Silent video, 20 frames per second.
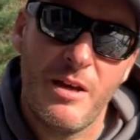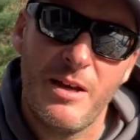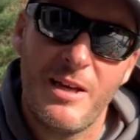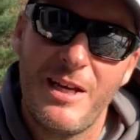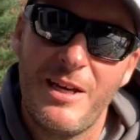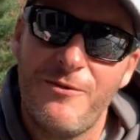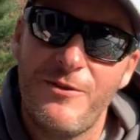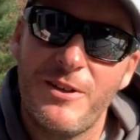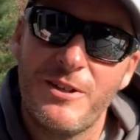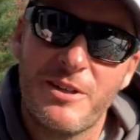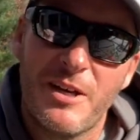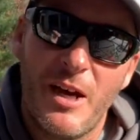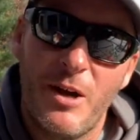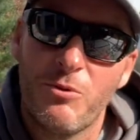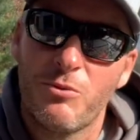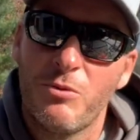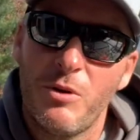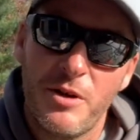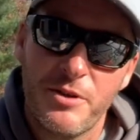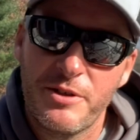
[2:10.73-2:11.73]
If it's
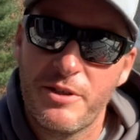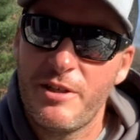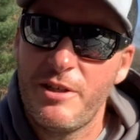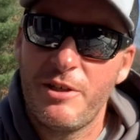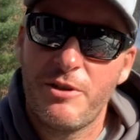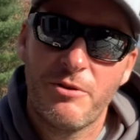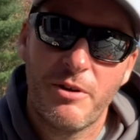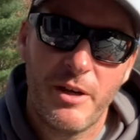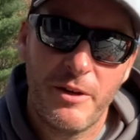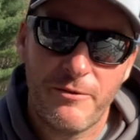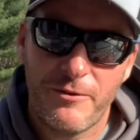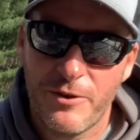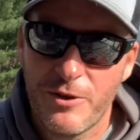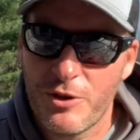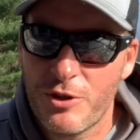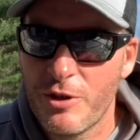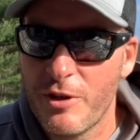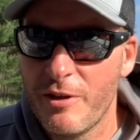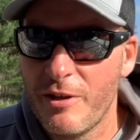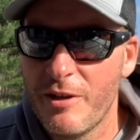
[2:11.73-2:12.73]
got rusty
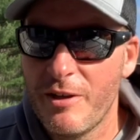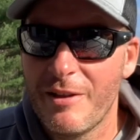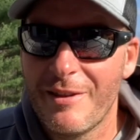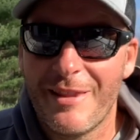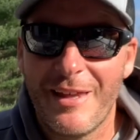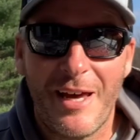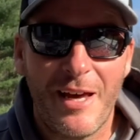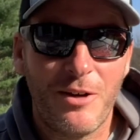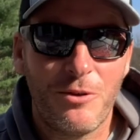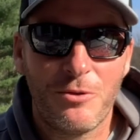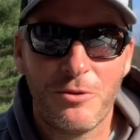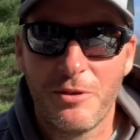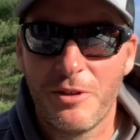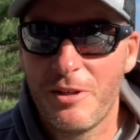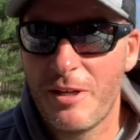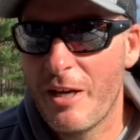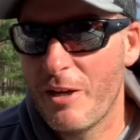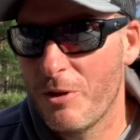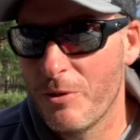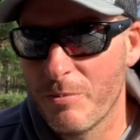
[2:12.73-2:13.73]
crayfish in it, that
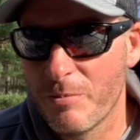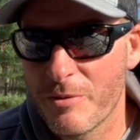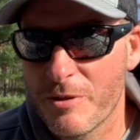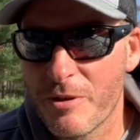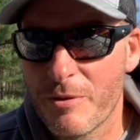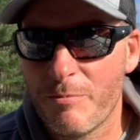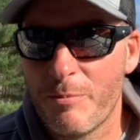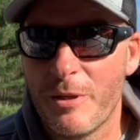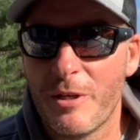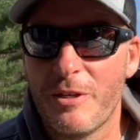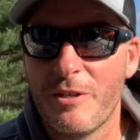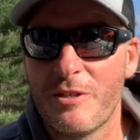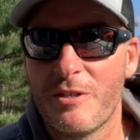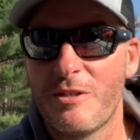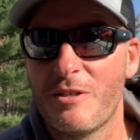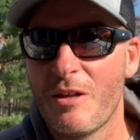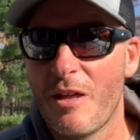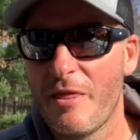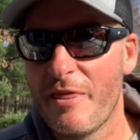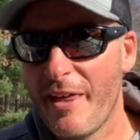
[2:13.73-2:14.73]
only helps
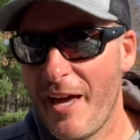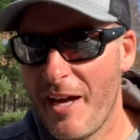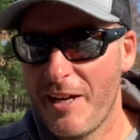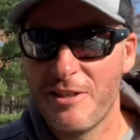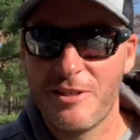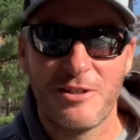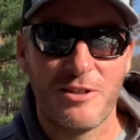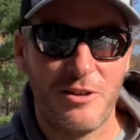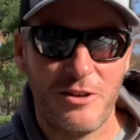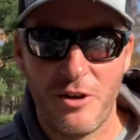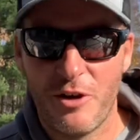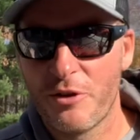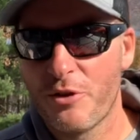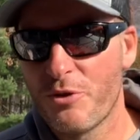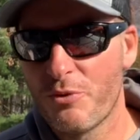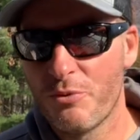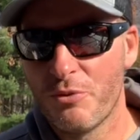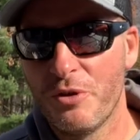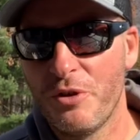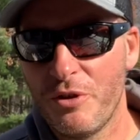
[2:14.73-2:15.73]
because that is
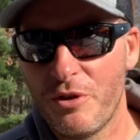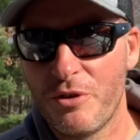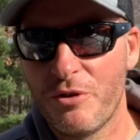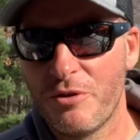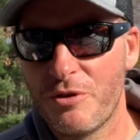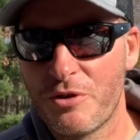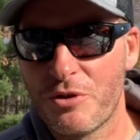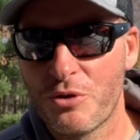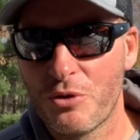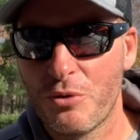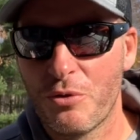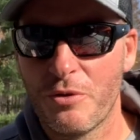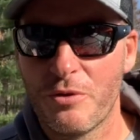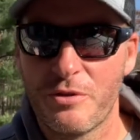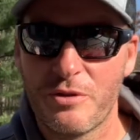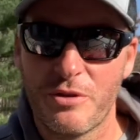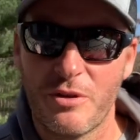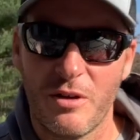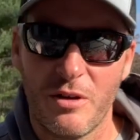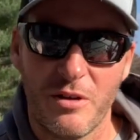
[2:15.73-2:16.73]
another really good
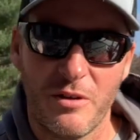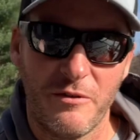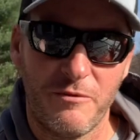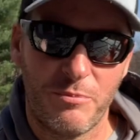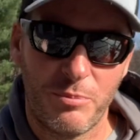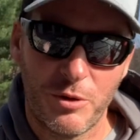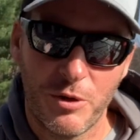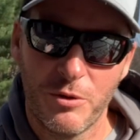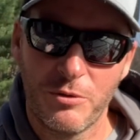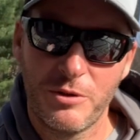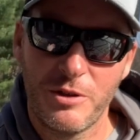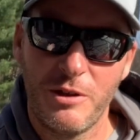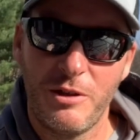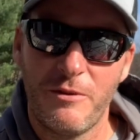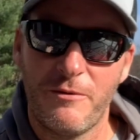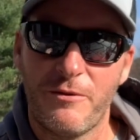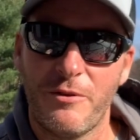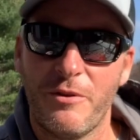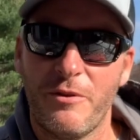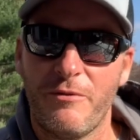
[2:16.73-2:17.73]
source of
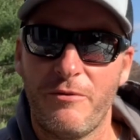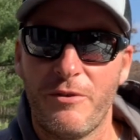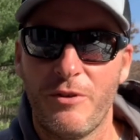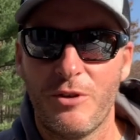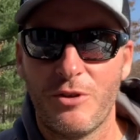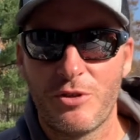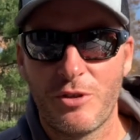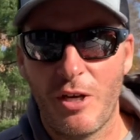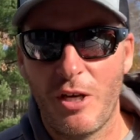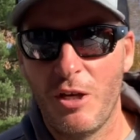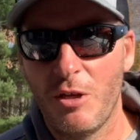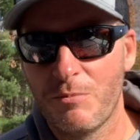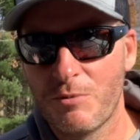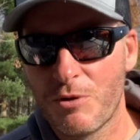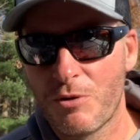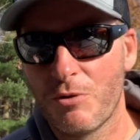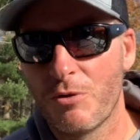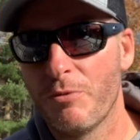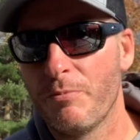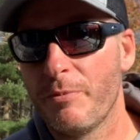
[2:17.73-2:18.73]
protein for the fish, helps
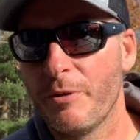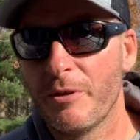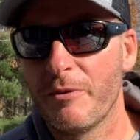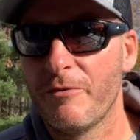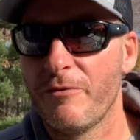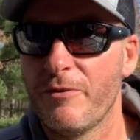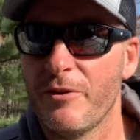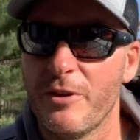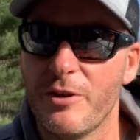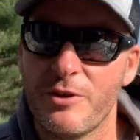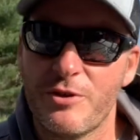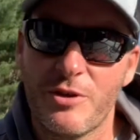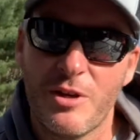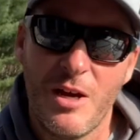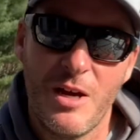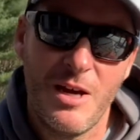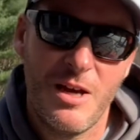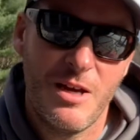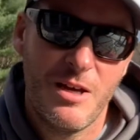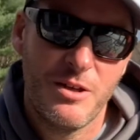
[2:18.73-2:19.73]
grow big fish.
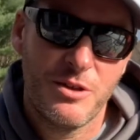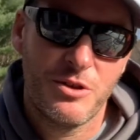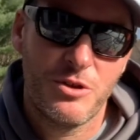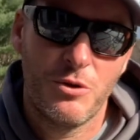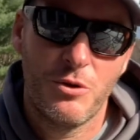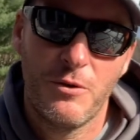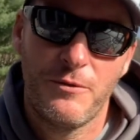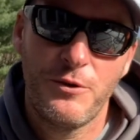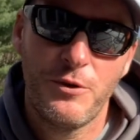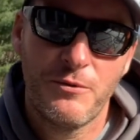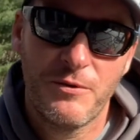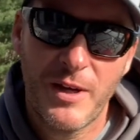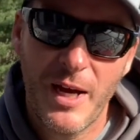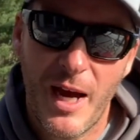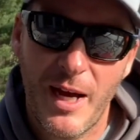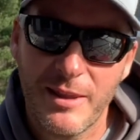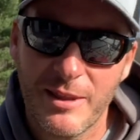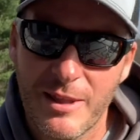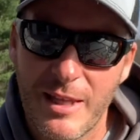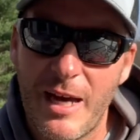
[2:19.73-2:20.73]
So if you've
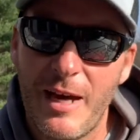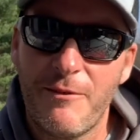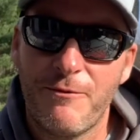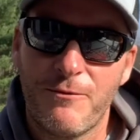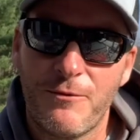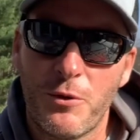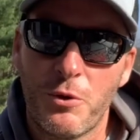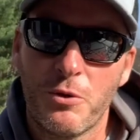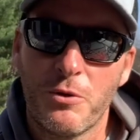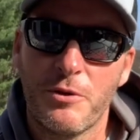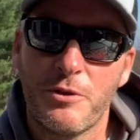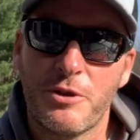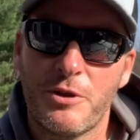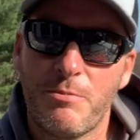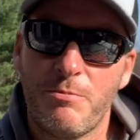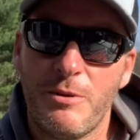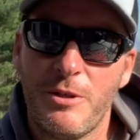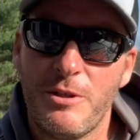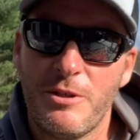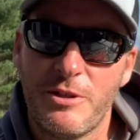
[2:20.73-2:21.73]
got that forage
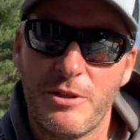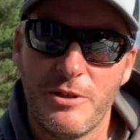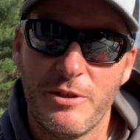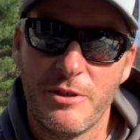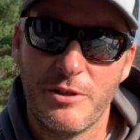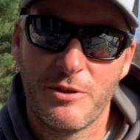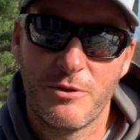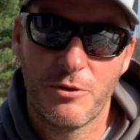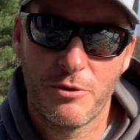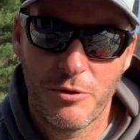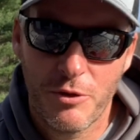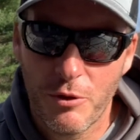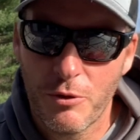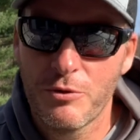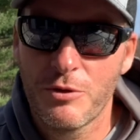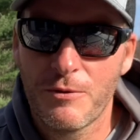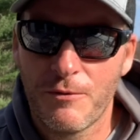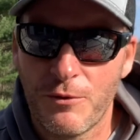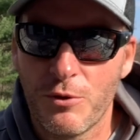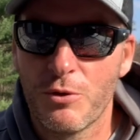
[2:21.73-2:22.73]
species or
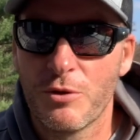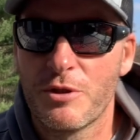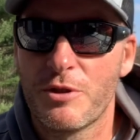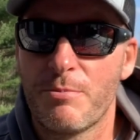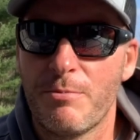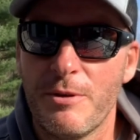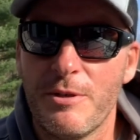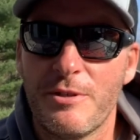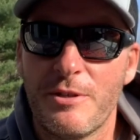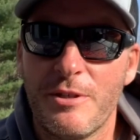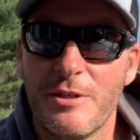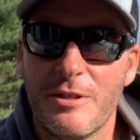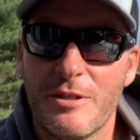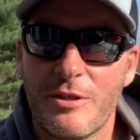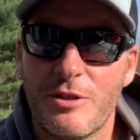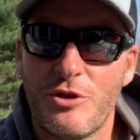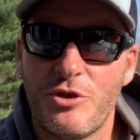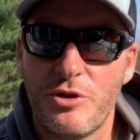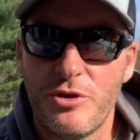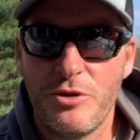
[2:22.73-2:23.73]
those forage
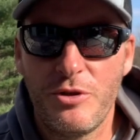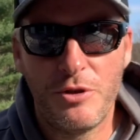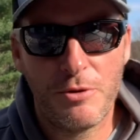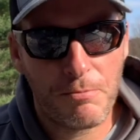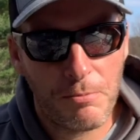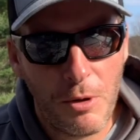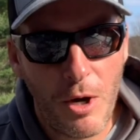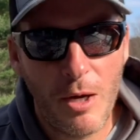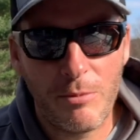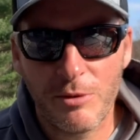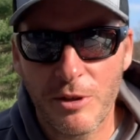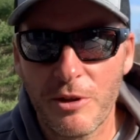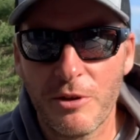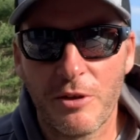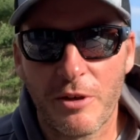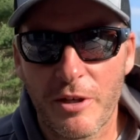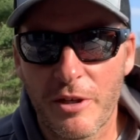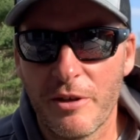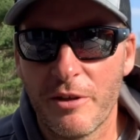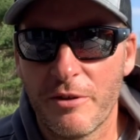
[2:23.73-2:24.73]
species, you're probably
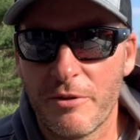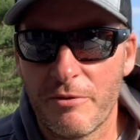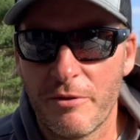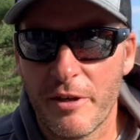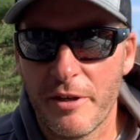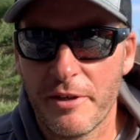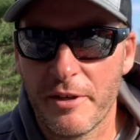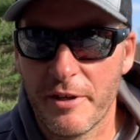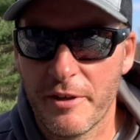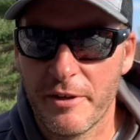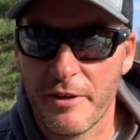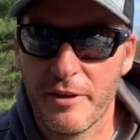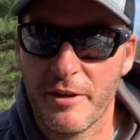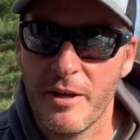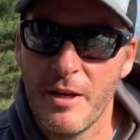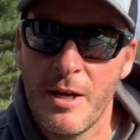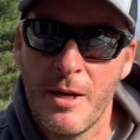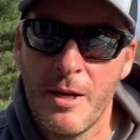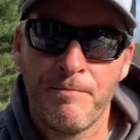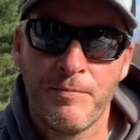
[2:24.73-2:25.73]
looking in the right area.
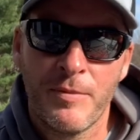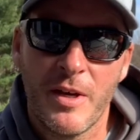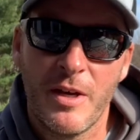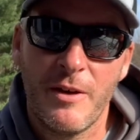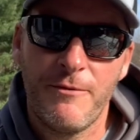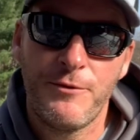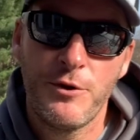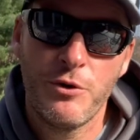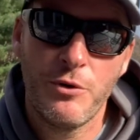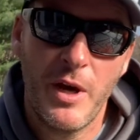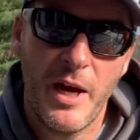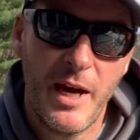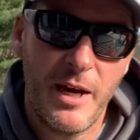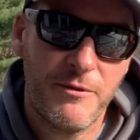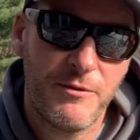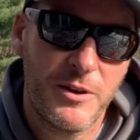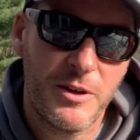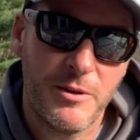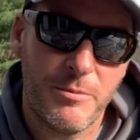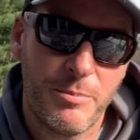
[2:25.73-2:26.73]
If you
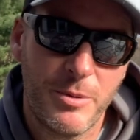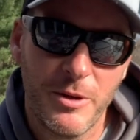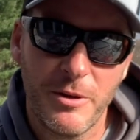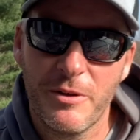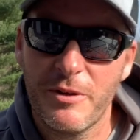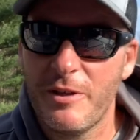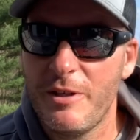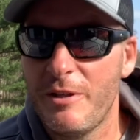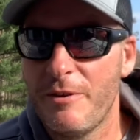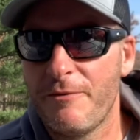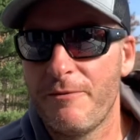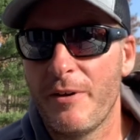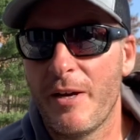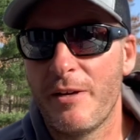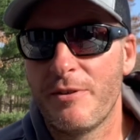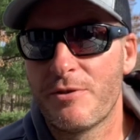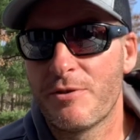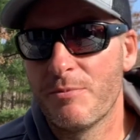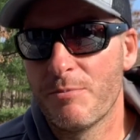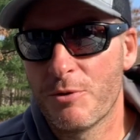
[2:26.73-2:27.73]
have the ability to
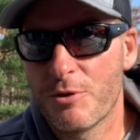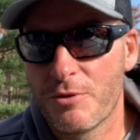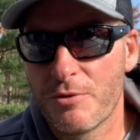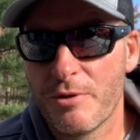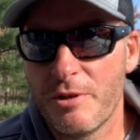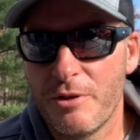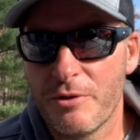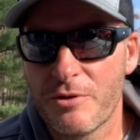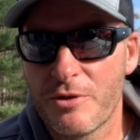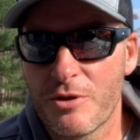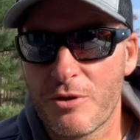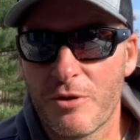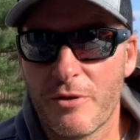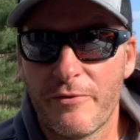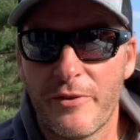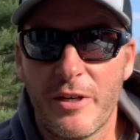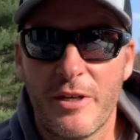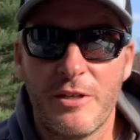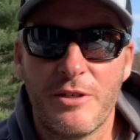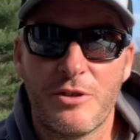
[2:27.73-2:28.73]
find some creel
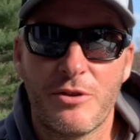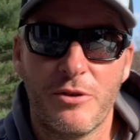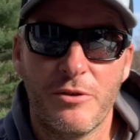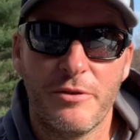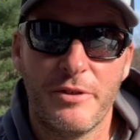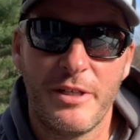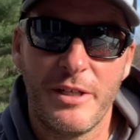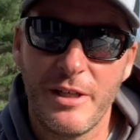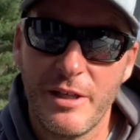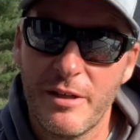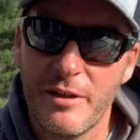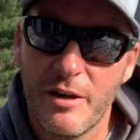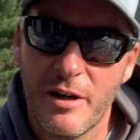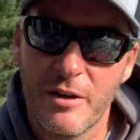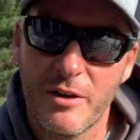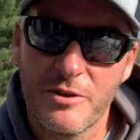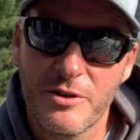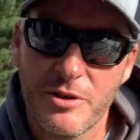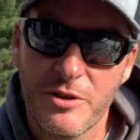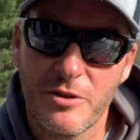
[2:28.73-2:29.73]
surveys or
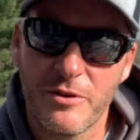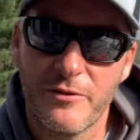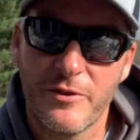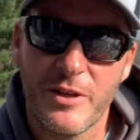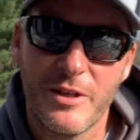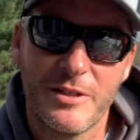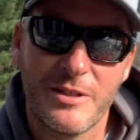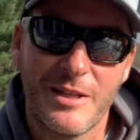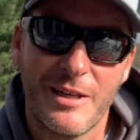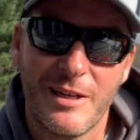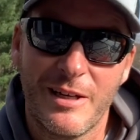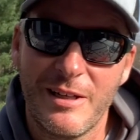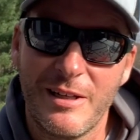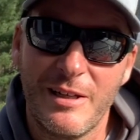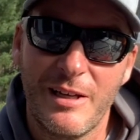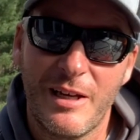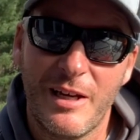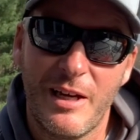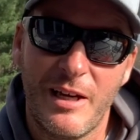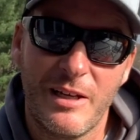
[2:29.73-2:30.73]
DNR surveys that
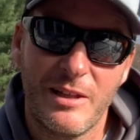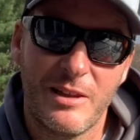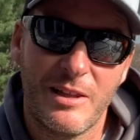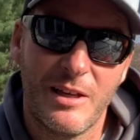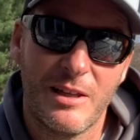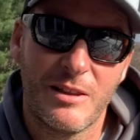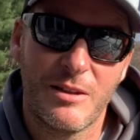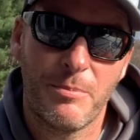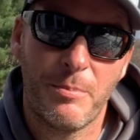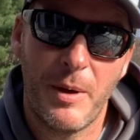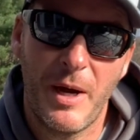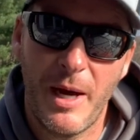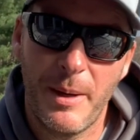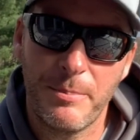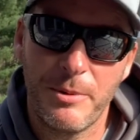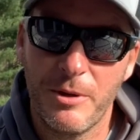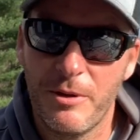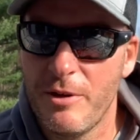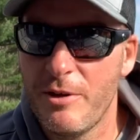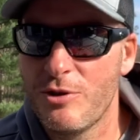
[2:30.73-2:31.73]
indicate that the
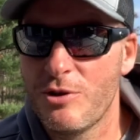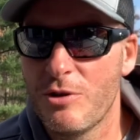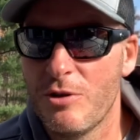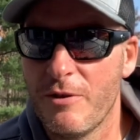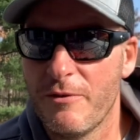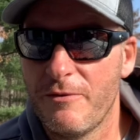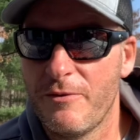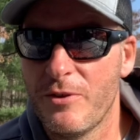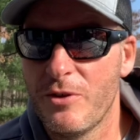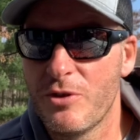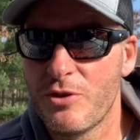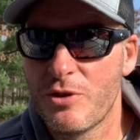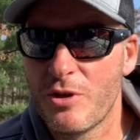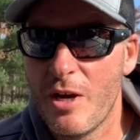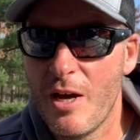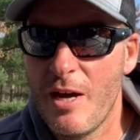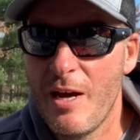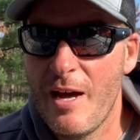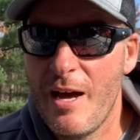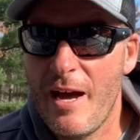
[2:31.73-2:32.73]
population of fish
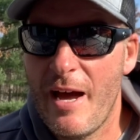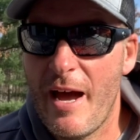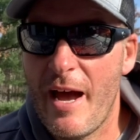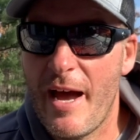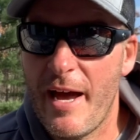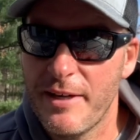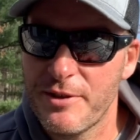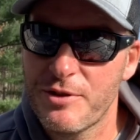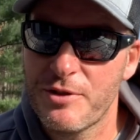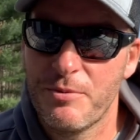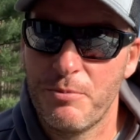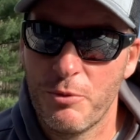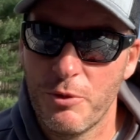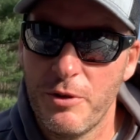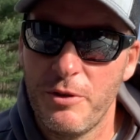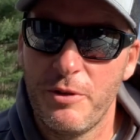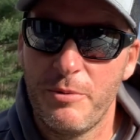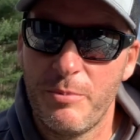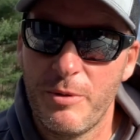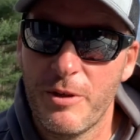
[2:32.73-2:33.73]
has some
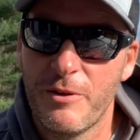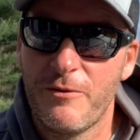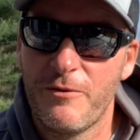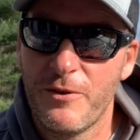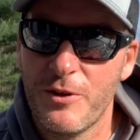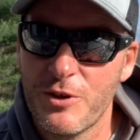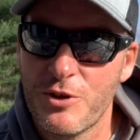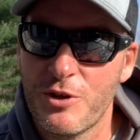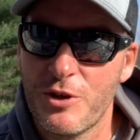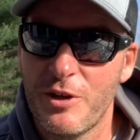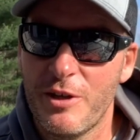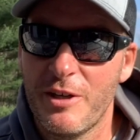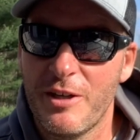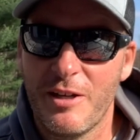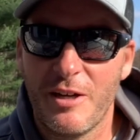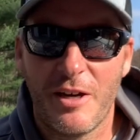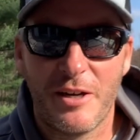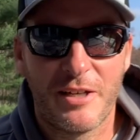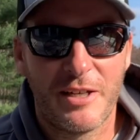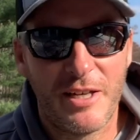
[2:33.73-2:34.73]
really big fish in it,
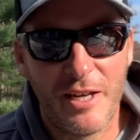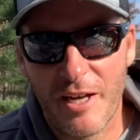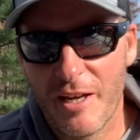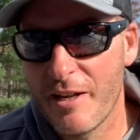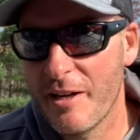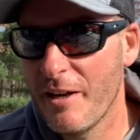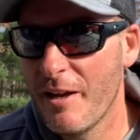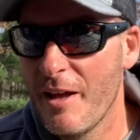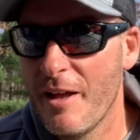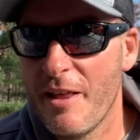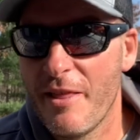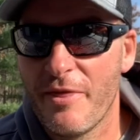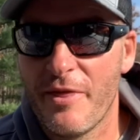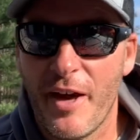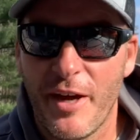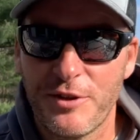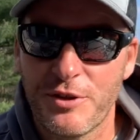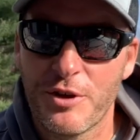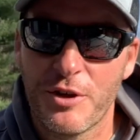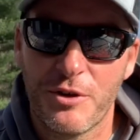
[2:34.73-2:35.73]
again,
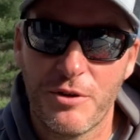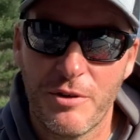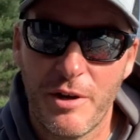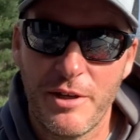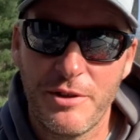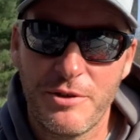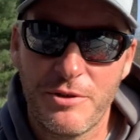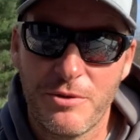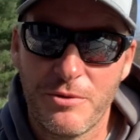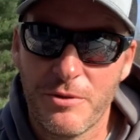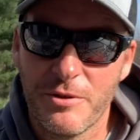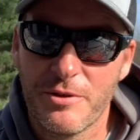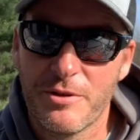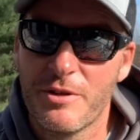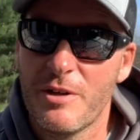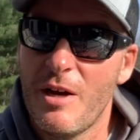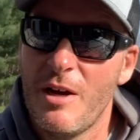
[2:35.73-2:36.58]
that's a great source.